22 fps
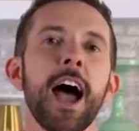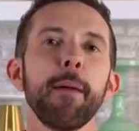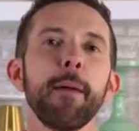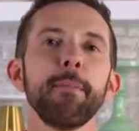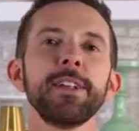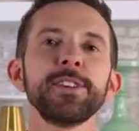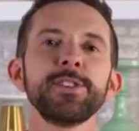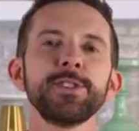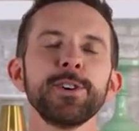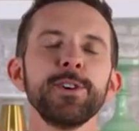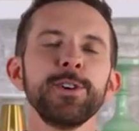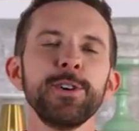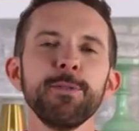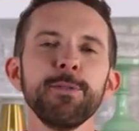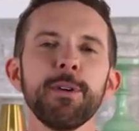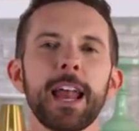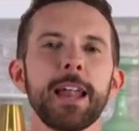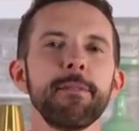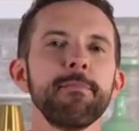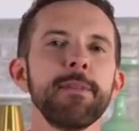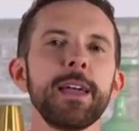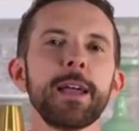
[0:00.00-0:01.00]
I'm gonna show you
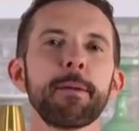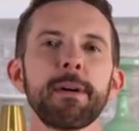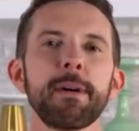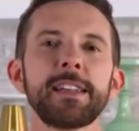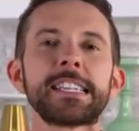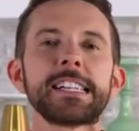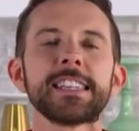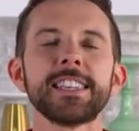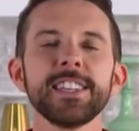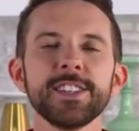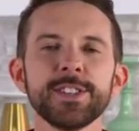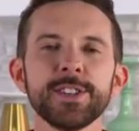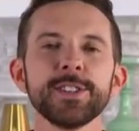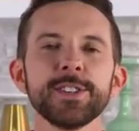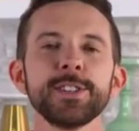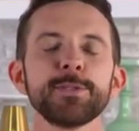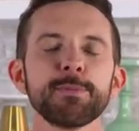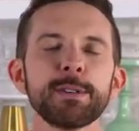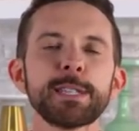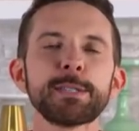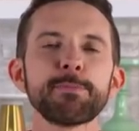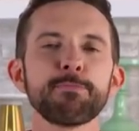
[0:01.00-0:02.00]
how to make my delicious
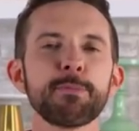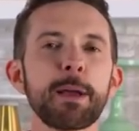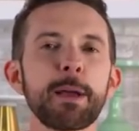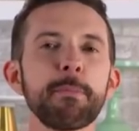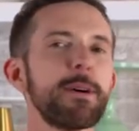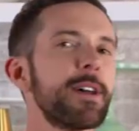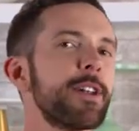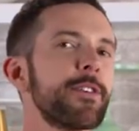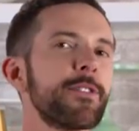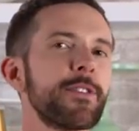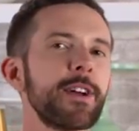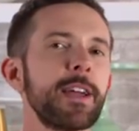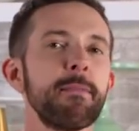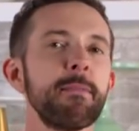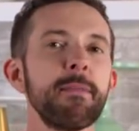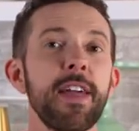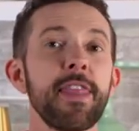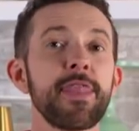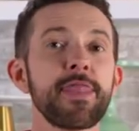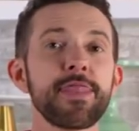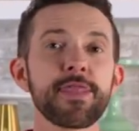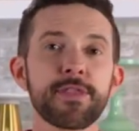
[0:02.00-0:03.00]
Swiss meringue buttercream
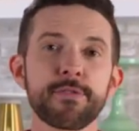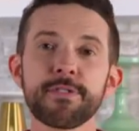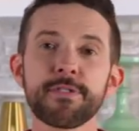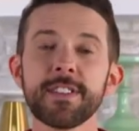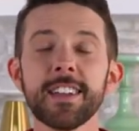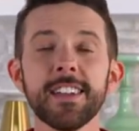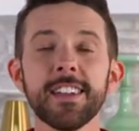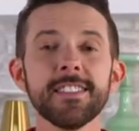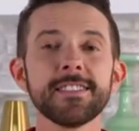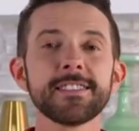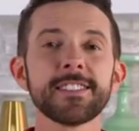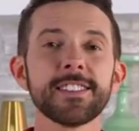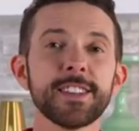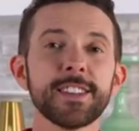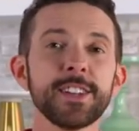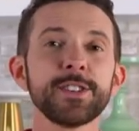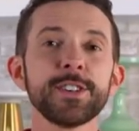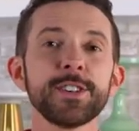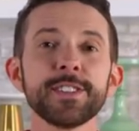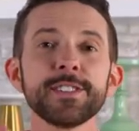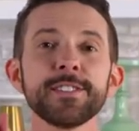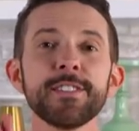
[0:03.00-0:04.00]
in three
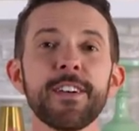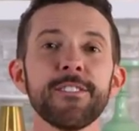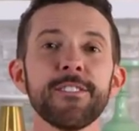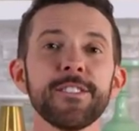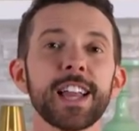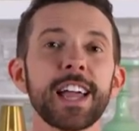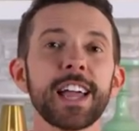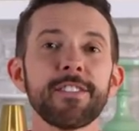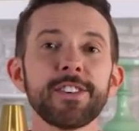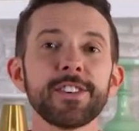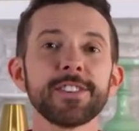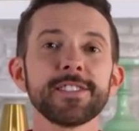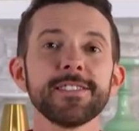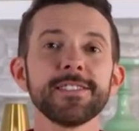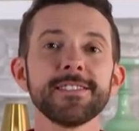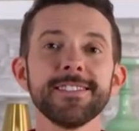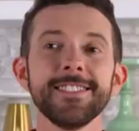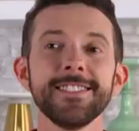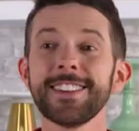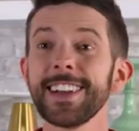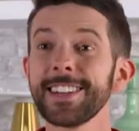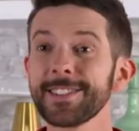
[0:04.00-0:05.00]
delicious flavors.
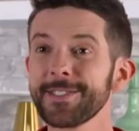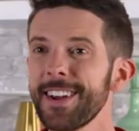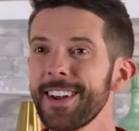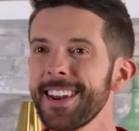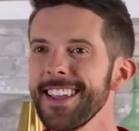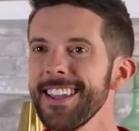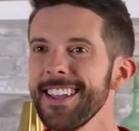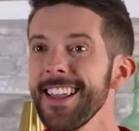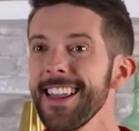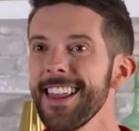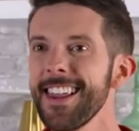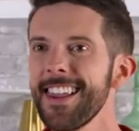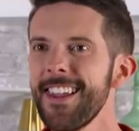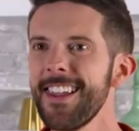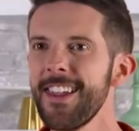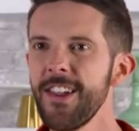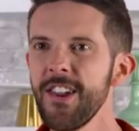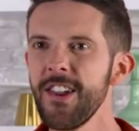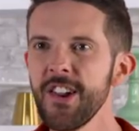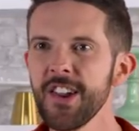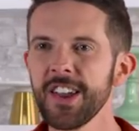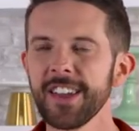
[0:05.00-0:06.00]
You guys ready?
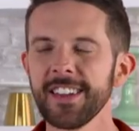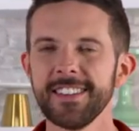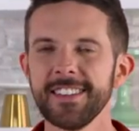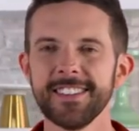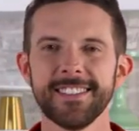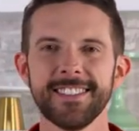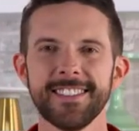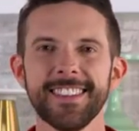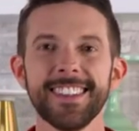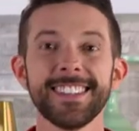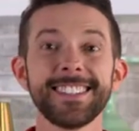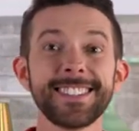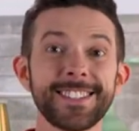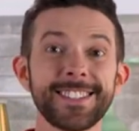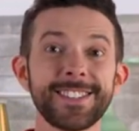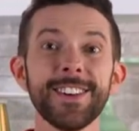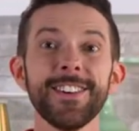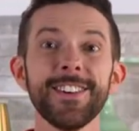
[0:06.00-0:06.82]
Yeah!